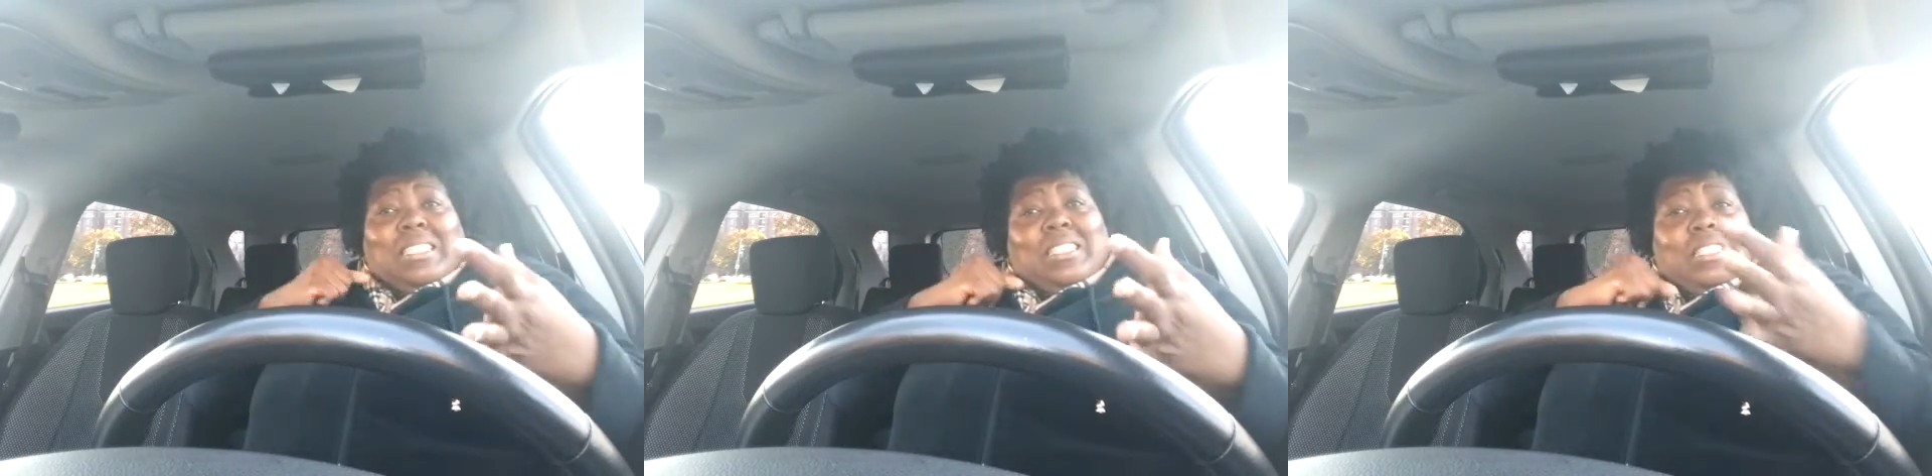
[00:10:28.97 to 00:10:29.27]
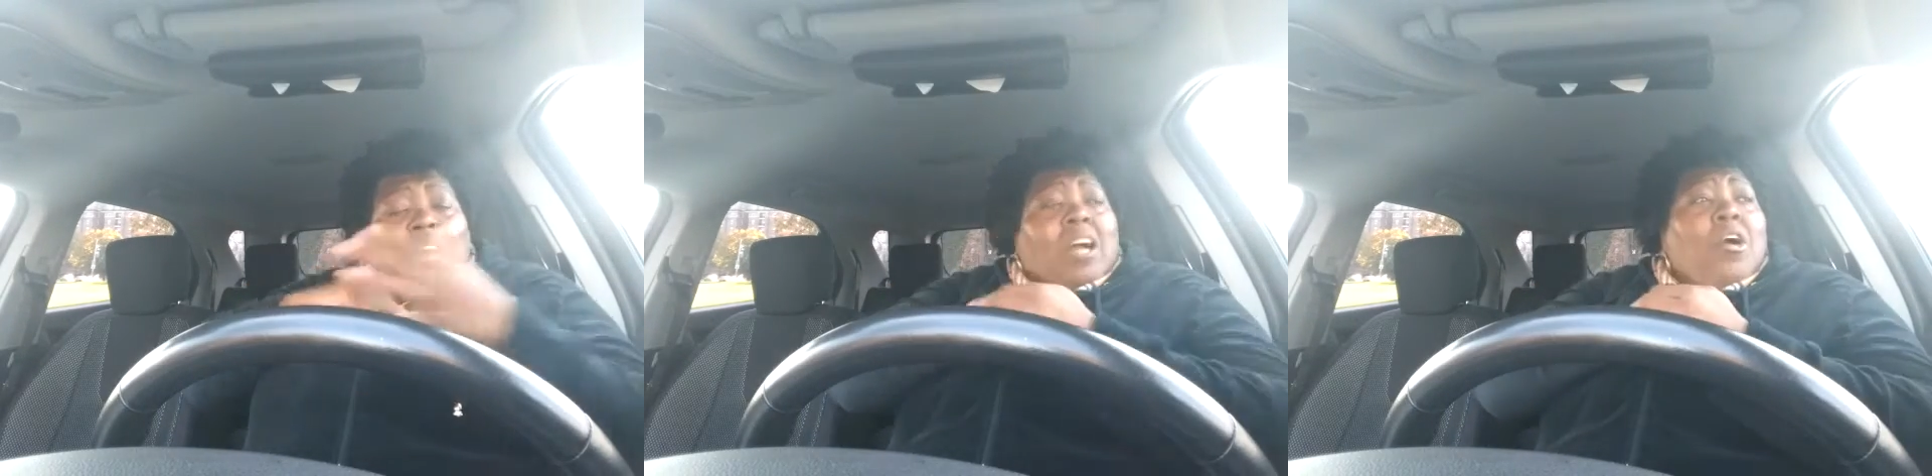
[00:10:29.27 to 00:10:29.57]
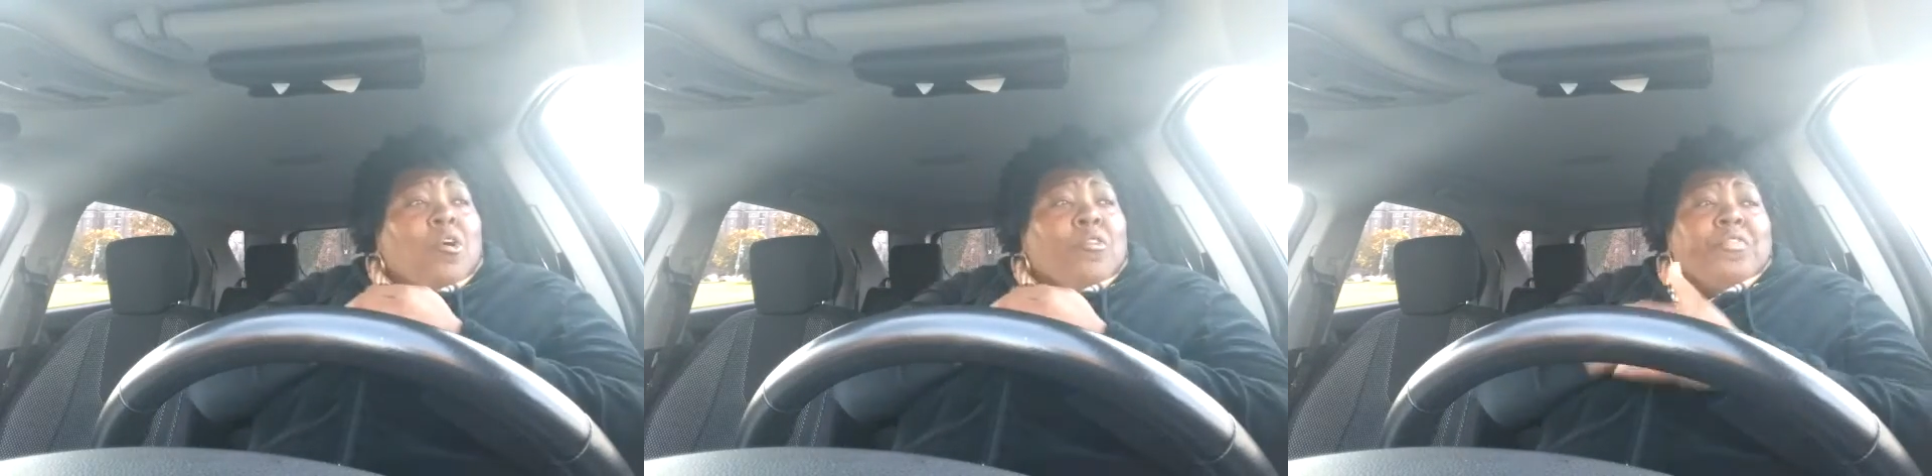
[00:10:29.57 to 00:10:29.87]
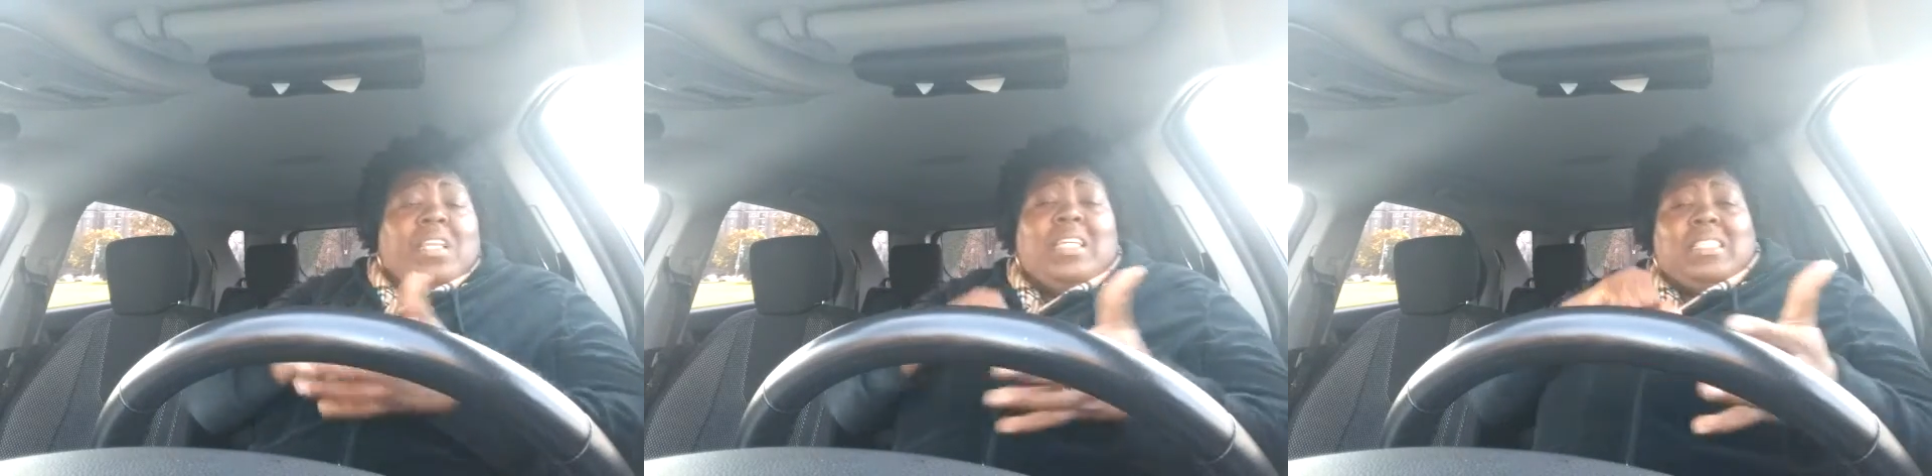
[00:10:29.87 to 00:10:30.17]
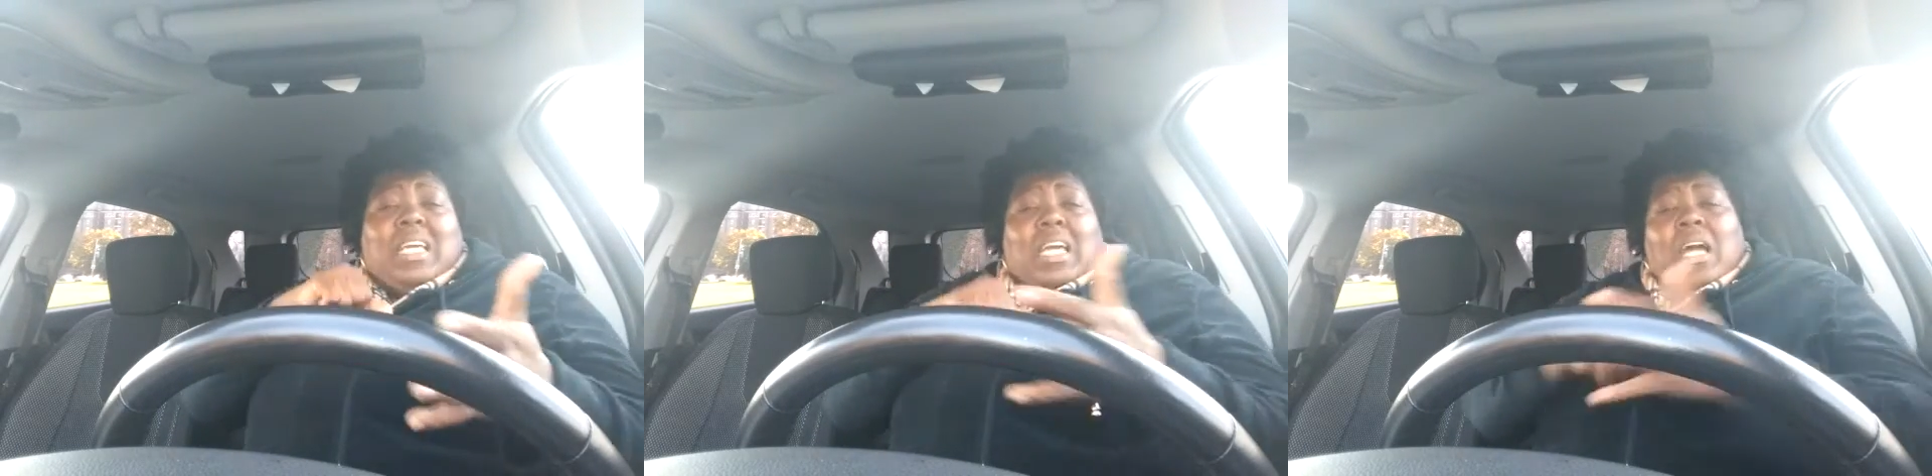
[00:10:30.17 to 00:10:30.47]
gung-ho for this
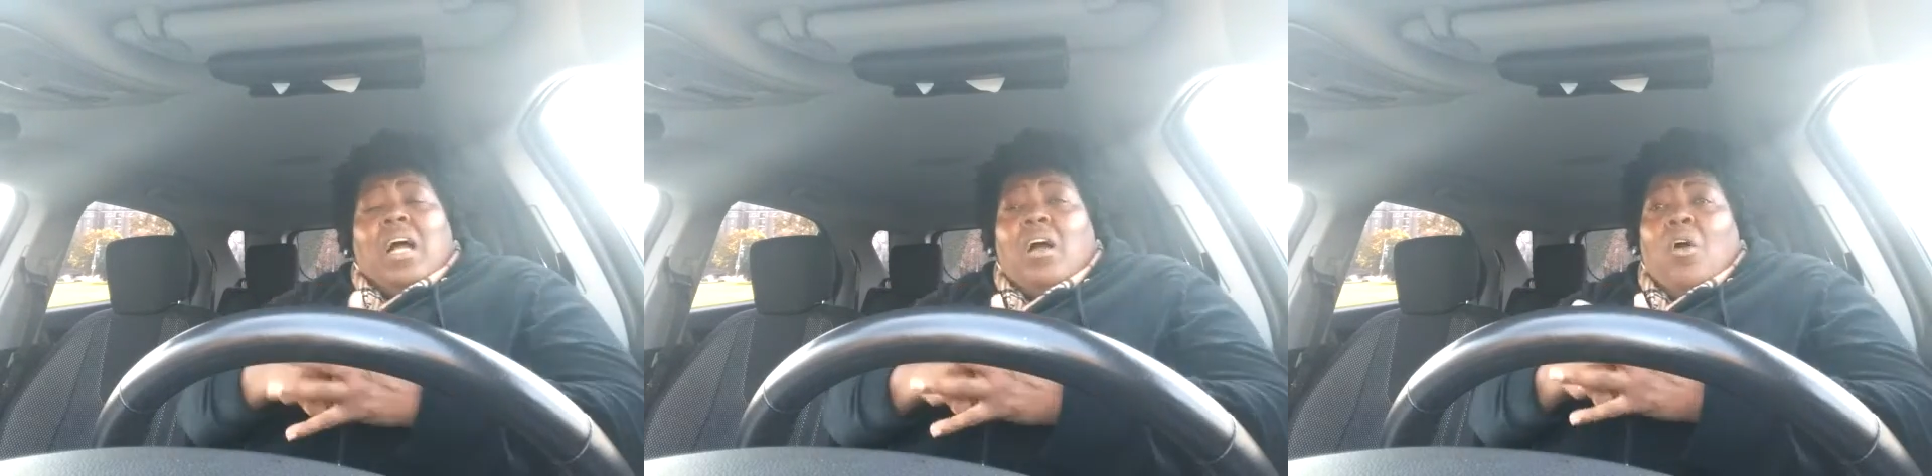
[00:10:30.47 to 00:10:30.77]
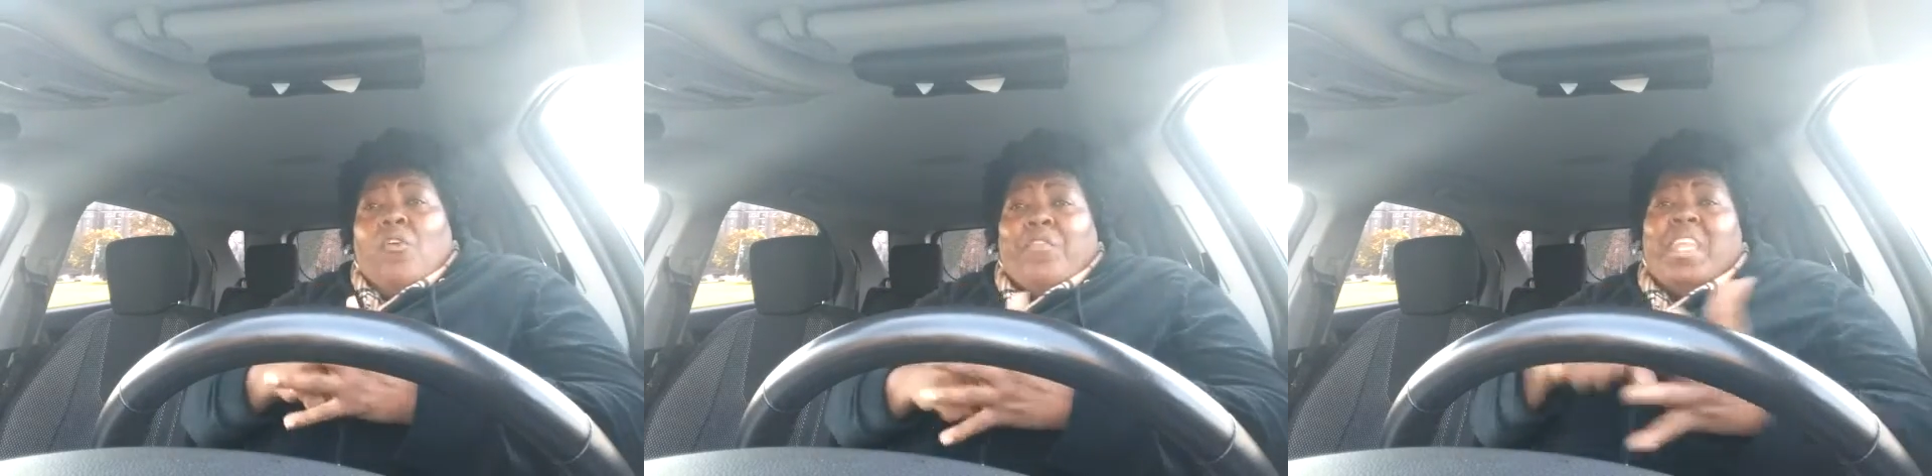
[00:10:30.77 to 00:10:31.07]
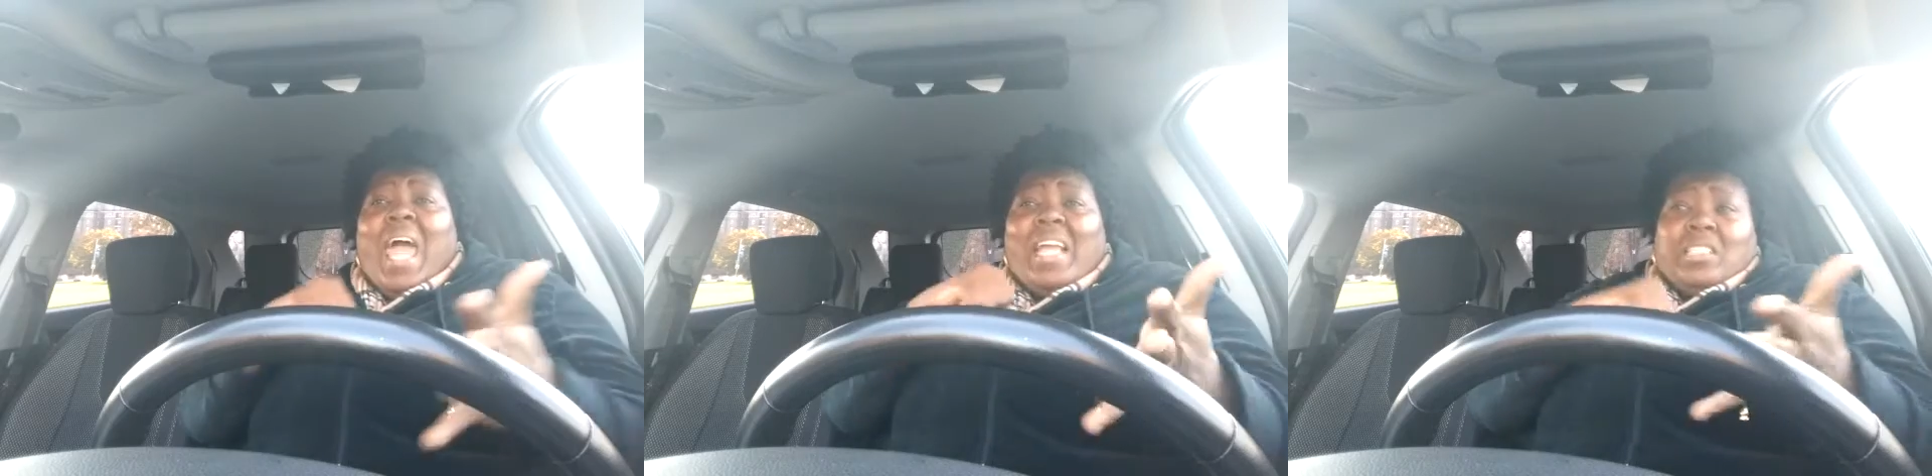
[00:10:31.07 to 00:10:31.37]
and gung-ho for that